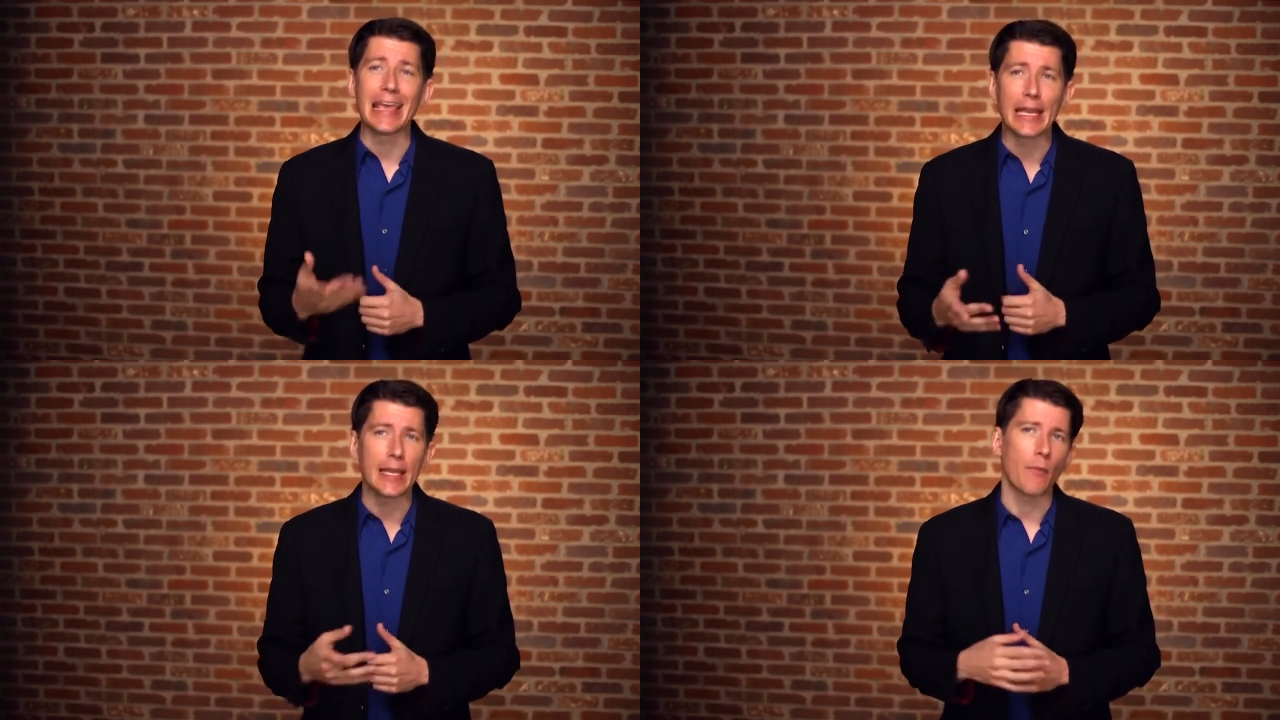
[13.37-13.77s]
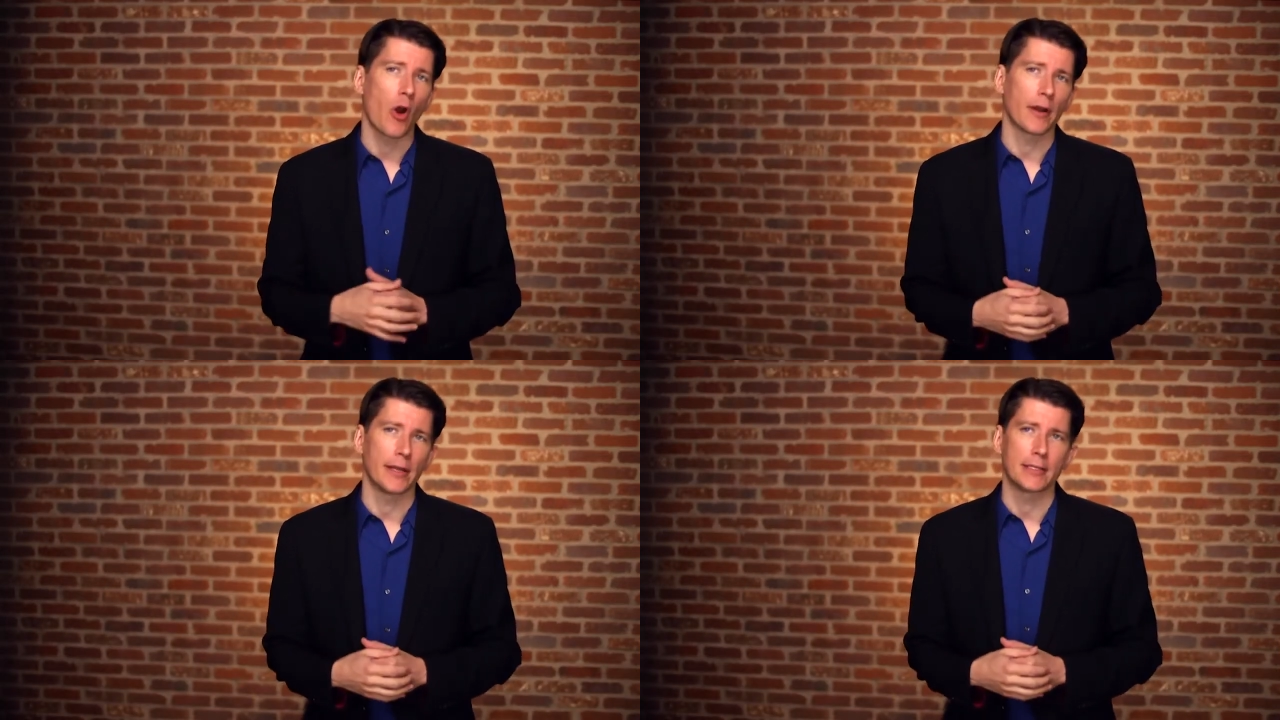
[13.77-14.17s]
any
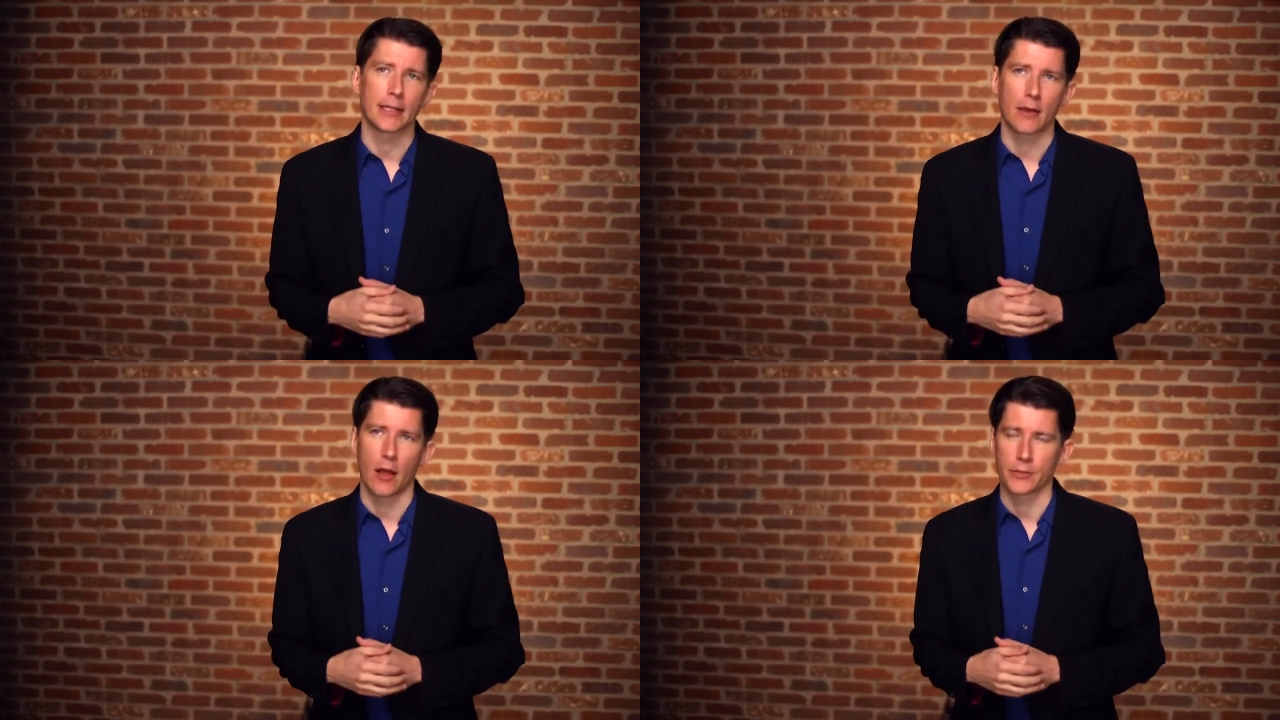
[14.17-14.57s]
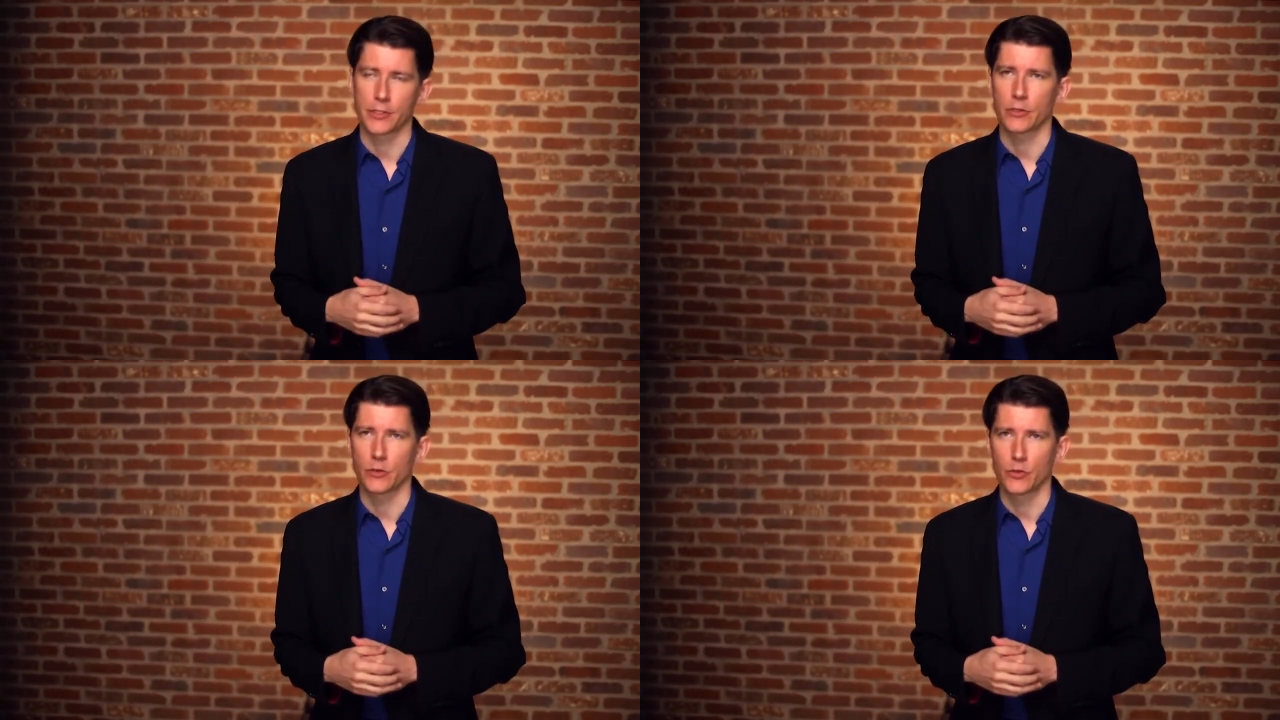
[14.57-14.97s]
marketing technology
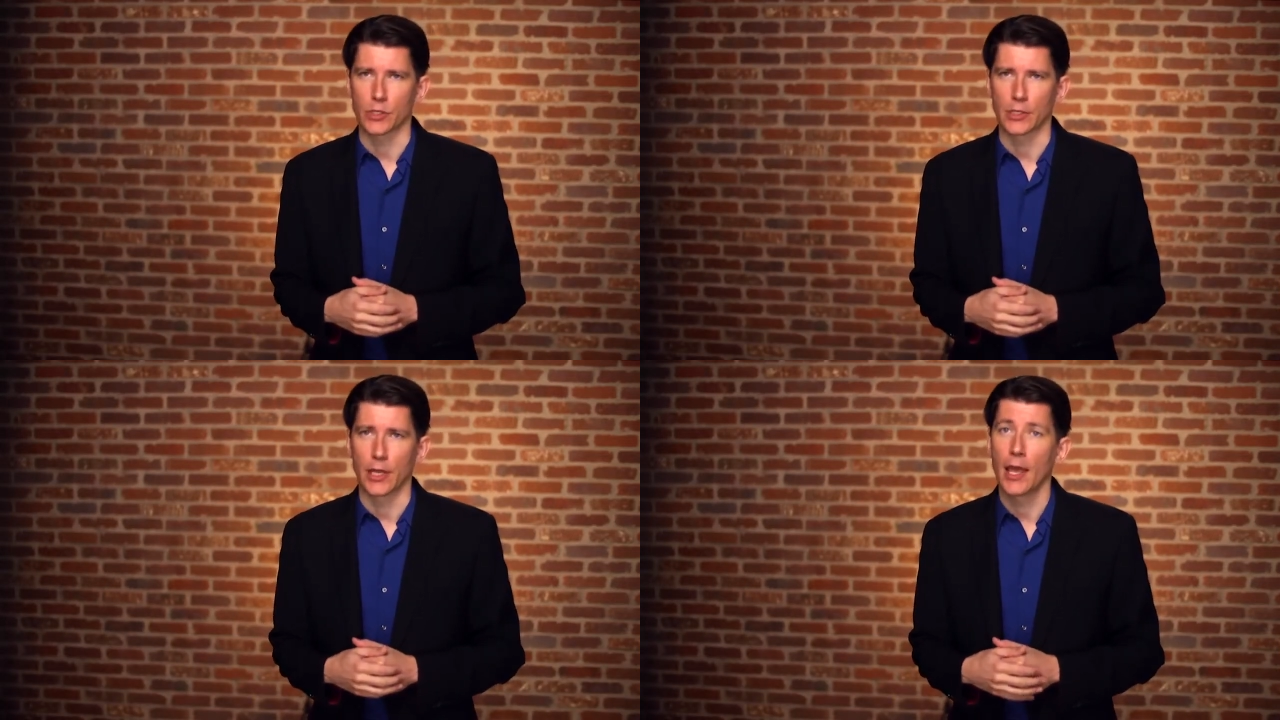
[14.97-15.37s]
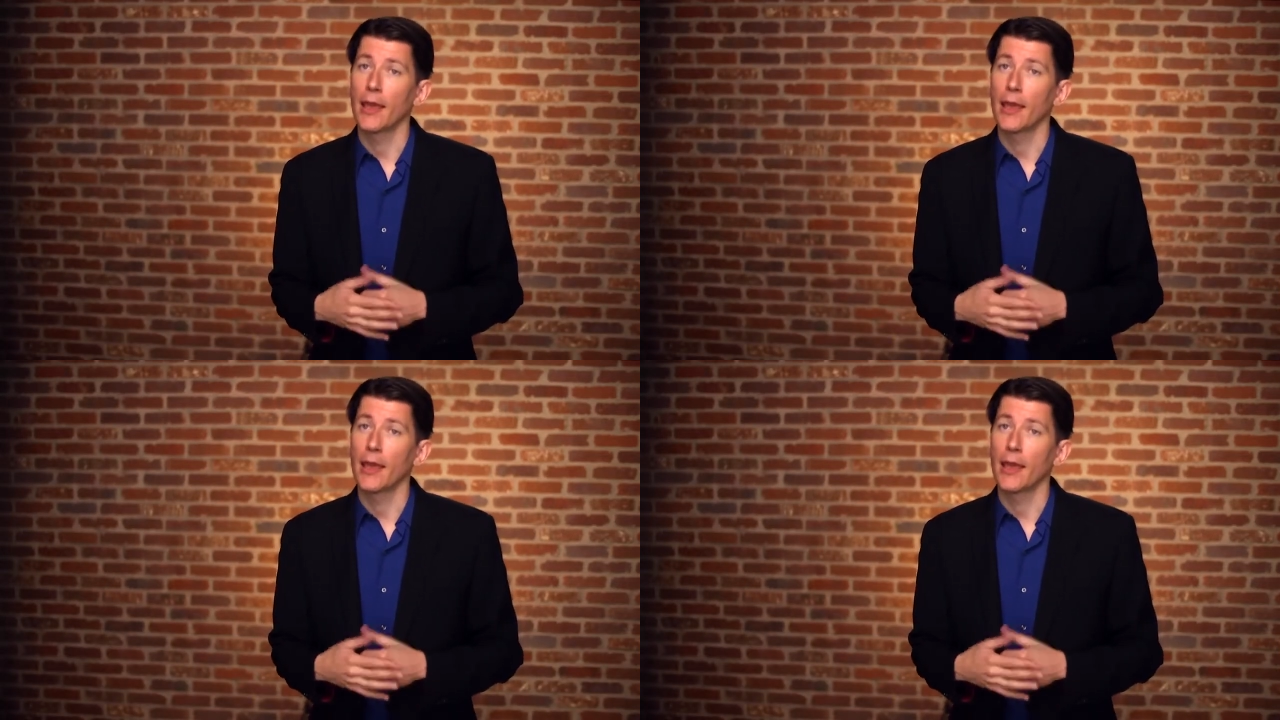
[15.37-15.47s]
solution,